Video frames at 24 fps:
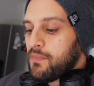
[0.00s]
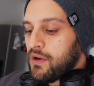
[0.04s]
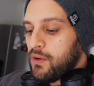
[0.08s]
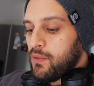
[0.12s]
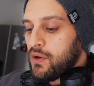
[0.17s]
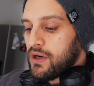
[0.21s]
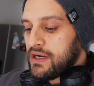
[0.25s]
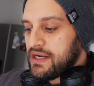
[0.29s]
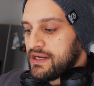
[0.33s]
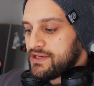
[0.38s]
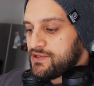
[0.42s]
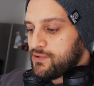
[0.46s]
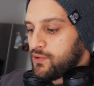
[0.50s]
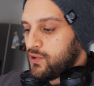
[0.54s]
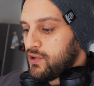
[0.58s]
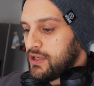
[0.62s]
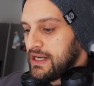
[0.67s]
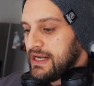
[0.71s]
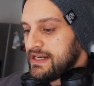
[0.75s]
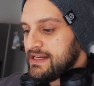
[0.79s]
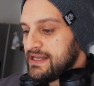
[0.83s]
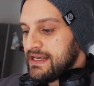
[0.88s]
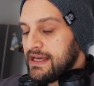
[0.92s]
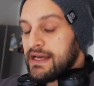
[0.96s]
pre workouts are a good
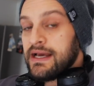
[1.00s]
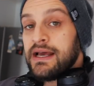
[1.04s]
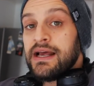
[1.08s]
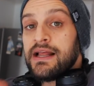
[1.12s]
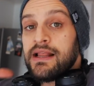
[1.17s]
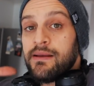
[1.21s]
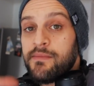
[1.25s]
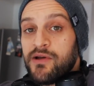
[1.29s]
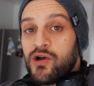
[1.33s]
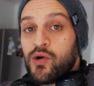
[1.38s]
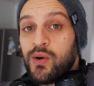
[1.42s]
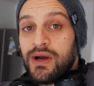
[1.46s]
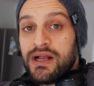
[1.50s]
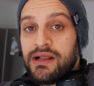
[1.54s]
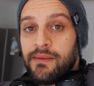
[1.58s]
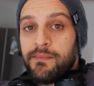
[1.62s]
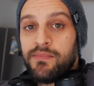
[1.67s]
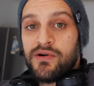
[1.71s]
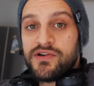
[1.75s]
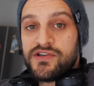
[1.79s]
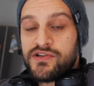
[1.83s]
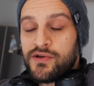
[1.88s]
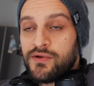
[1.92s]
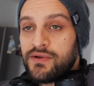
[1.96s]
idea. Let me quickly
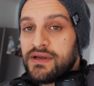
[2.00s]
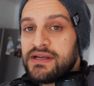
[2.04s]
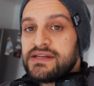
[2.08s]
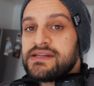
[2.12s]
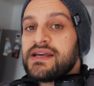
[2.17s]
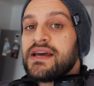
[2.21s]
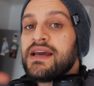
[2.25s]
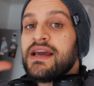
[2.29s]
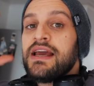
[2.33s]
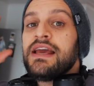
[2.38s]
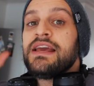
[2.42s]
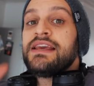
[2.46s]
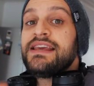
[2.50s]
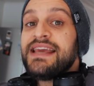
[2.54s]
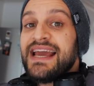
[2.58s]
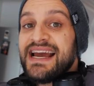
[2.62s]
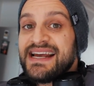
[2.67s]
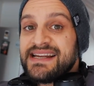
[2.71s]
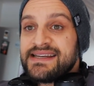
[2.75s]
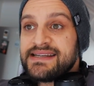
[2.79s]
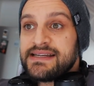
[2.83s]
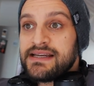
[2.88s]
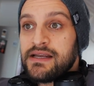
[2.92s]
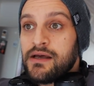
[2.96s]
buzz through this.
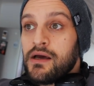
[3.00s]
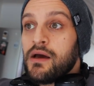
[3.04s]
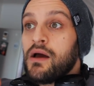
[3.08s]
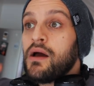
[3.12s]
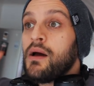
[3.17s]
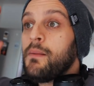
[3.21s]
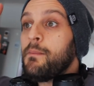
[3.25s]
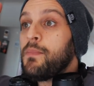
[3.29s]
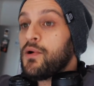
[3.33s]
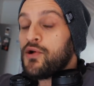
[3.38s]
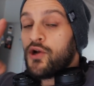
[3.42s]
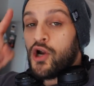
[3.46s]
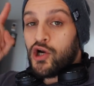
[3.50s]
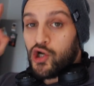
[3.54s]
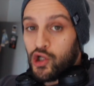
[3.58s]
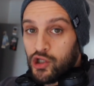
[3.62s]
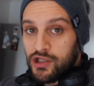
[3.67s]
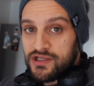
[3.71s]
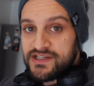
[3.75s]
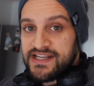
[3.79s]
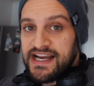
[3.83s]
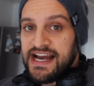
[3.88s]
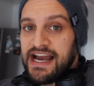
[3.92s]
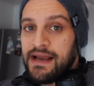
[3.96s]
Yes, but not
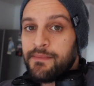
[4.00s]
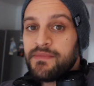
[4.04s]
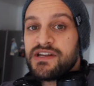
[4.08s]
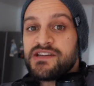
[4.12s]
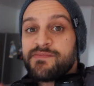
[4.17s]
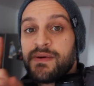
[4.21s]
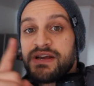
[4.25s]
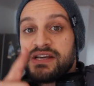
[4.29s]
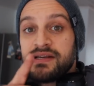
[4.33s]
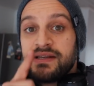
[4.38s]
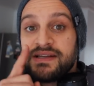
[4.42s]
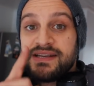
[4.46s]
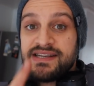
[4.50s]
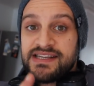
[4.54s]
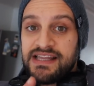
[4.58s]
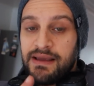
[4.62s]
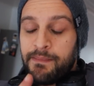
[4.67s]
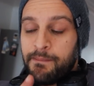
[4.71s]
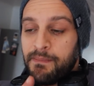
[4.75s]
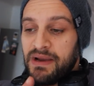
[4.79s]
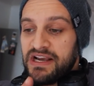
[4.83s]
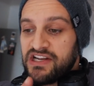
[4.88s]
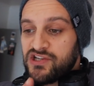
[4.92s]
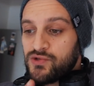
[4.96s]
all the time, especially the
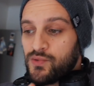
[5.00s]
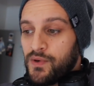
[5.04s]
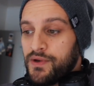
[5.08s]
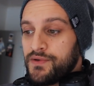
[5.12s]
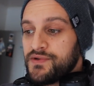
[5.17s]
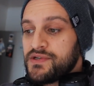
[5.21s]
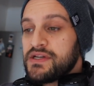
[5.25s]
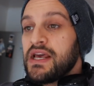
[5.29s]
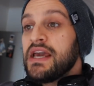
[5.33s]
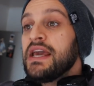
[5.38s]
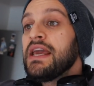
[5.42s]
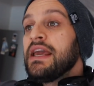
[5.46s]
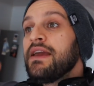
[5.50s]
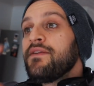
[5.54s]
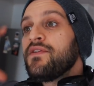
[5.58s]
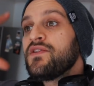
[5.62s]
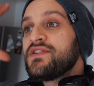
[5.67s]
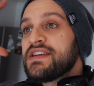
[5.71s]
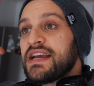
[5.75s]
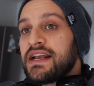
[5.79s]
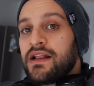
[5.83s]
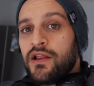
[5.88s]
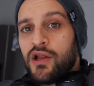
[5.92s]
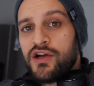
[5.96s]
stim based ones. If
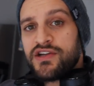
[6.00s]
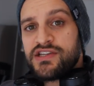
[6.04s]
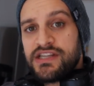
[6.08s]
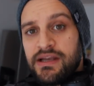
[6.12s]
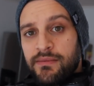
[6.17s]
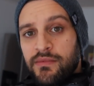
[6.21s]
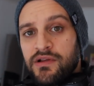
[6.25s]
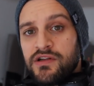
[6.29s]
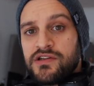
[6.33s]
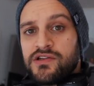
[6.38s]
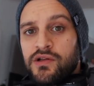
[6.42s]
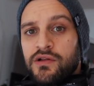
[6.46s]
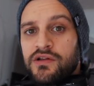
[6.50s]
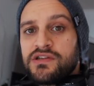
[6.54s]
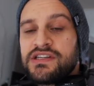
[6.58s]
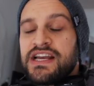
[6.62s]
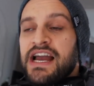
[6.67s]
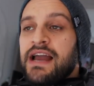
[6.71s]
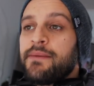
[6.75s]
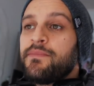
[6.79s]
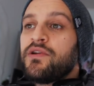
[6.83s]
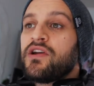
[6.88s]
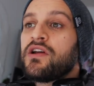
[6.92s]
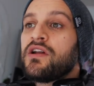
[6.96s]
you're taking a lot of stimulants all the
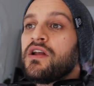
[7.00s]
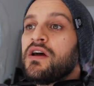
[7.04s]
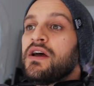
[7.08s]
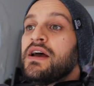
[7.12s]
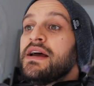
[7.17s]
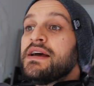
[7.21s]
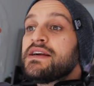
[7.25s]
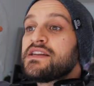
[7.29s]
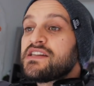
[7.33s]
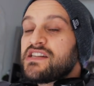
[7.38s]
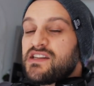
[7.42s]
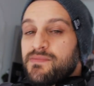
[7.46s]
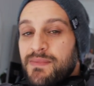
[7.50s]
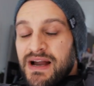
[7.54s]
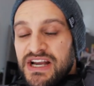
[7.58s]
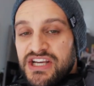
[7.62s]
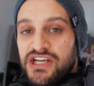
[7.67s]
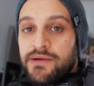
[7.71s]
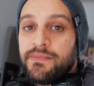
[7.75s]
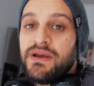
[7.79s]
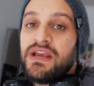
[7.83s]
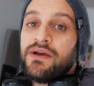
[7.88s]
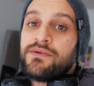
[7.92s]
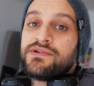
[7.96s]
time, you're going to
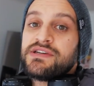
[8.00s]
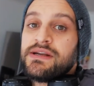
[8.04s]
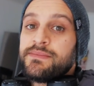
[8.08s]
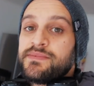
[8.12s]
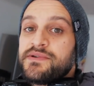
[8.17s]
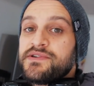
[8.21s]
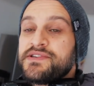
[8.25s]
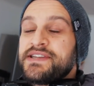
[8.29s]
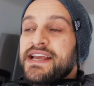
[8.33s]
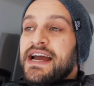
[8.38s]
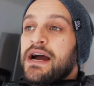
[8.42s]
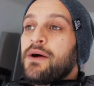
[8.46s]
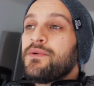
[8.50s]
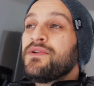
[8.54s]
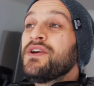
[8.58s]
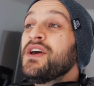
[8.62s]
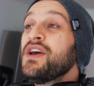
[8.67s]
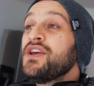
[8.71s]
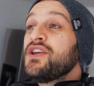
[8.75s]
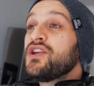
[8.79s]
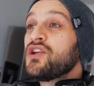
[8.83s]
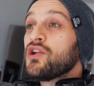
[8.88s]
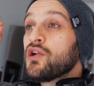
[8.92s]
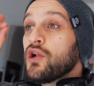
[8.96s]
smash your beta receptors down.
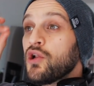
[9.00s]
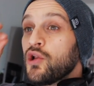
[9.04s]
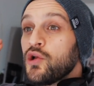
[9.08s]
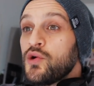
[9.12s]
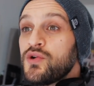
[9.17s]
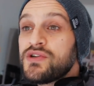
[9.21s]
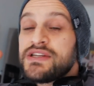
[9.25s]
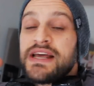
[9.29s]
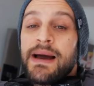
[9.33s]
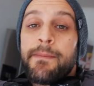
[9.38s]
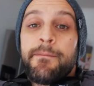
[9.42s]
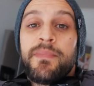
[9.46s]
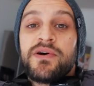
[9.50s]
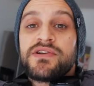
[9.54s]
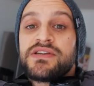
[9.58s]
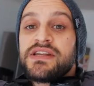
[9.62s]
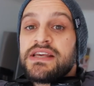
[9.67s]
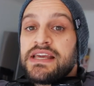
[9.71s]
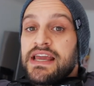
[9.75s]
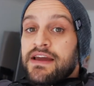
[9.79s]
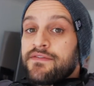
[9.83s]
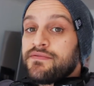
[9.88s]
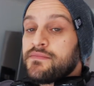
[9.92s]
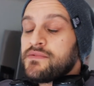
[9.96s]
You're going to lose that buzz
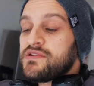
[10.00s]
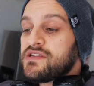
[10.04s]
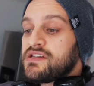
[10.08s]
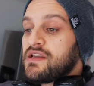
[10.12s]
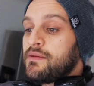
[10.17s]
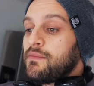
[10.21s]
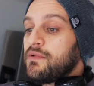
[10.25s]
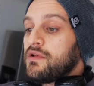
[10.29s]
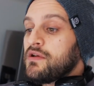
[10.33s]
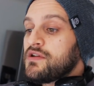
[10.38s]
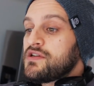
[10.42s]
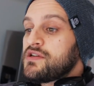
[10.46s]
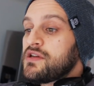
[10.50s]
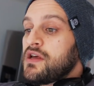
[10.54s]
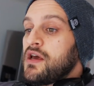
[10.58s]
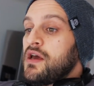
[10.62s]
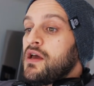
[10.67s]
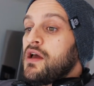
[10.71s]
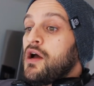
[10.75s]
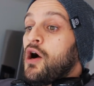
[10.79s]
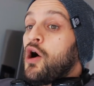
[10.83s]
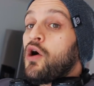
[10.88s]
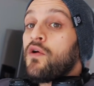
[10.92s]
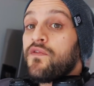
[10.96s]
that you get from the stimulus
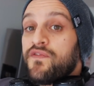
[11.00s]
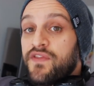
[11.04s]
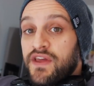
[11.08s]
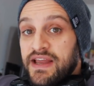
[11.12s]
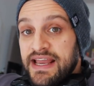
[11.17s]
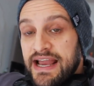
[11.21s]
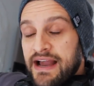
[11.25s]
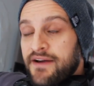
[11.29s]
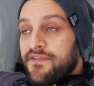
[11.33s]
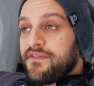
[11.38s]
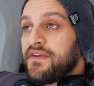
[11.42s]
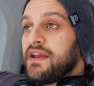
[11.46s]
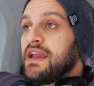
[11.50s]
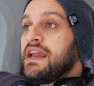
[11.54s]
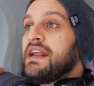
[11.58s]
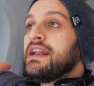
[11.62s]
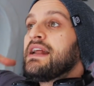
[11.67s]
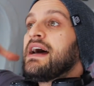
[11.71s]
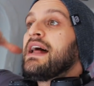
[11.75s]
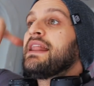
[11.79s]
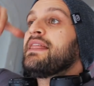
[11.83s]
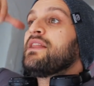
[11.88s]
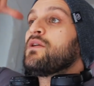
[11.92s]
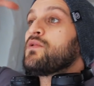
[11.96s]
of the
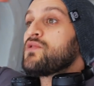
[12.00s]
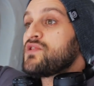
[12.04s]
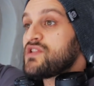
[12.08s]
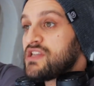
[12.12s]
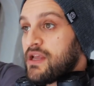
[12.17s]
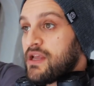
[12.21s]
caffeine and those